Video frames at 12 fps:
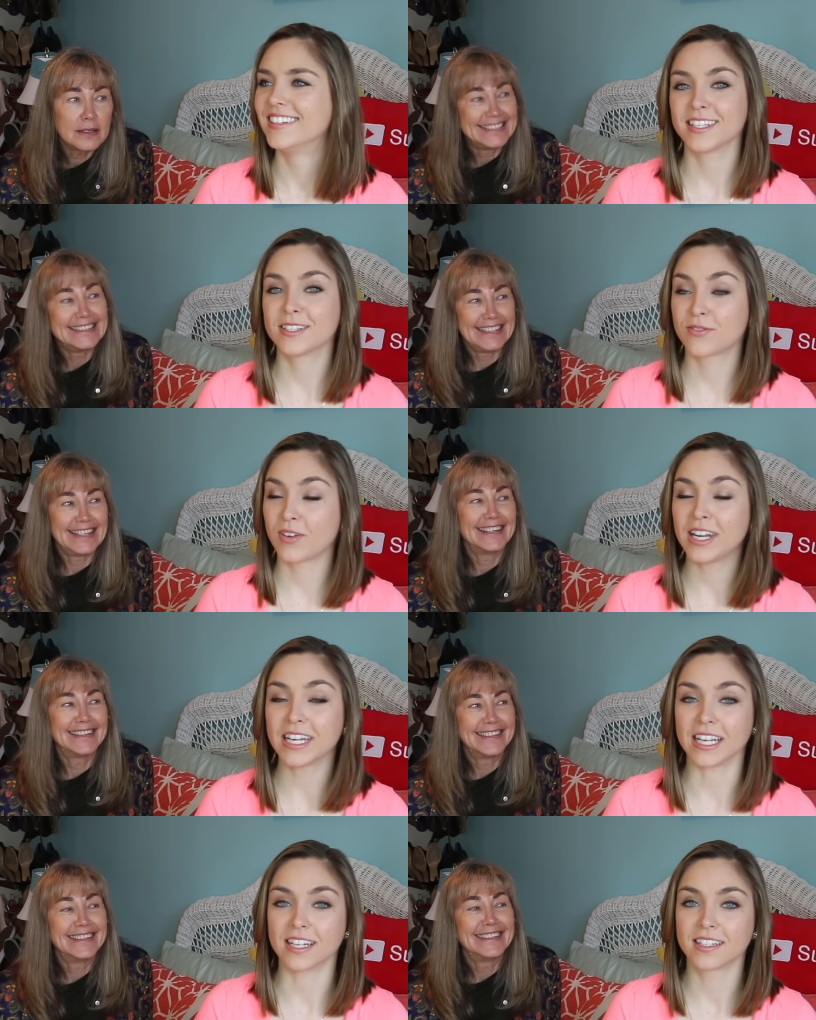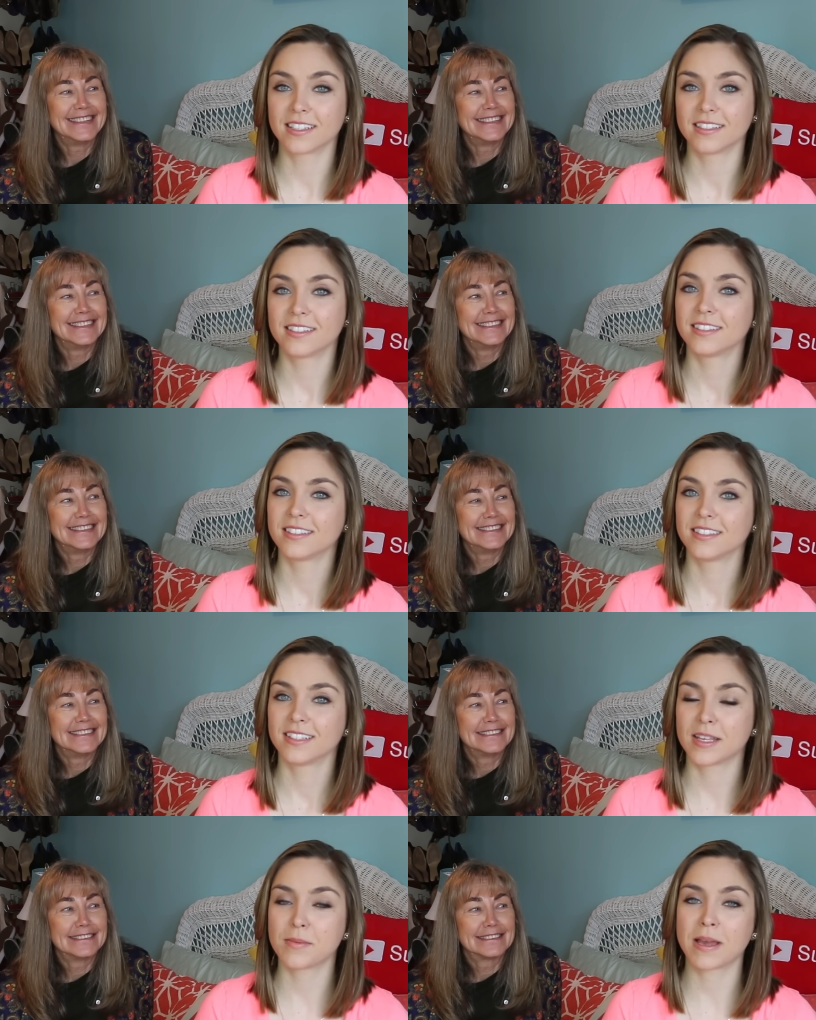Speaker 1: He's funny.
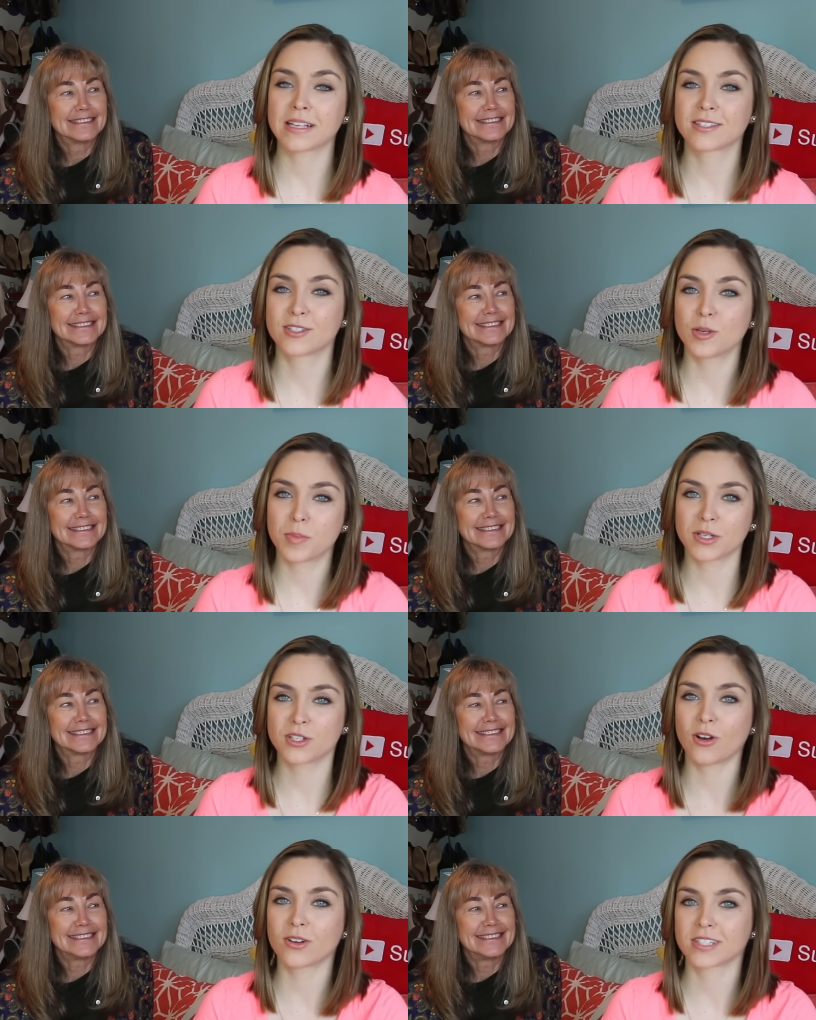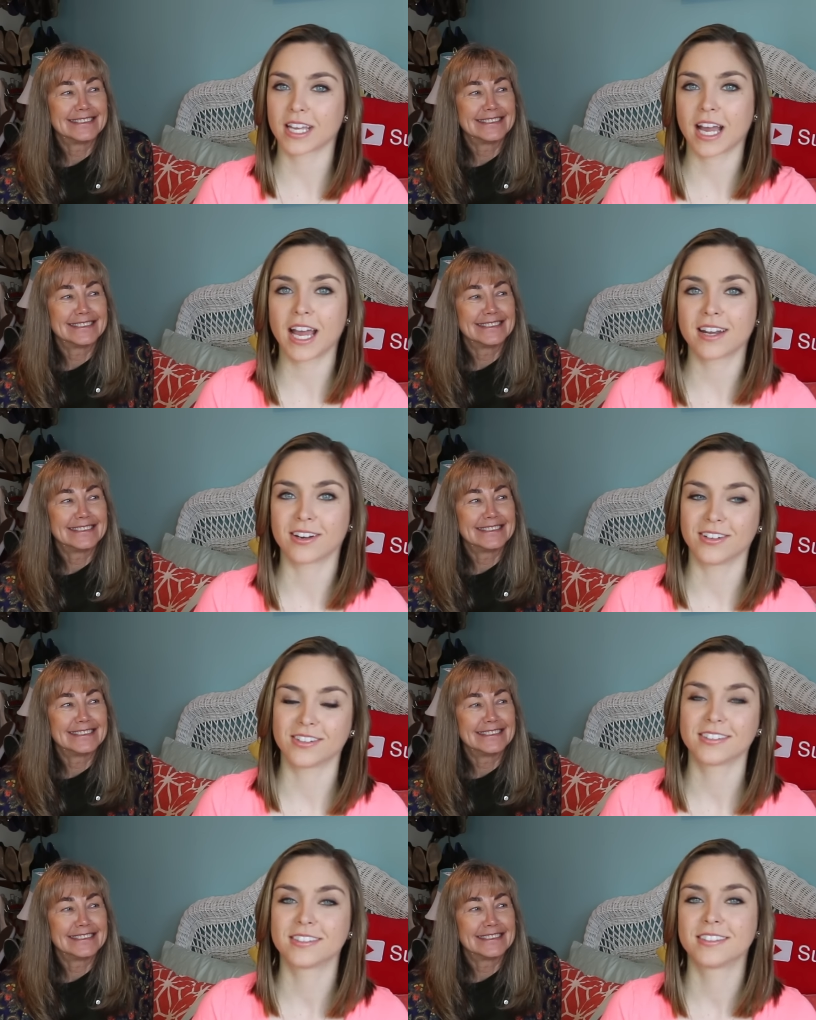He makes stupid jokes like I do.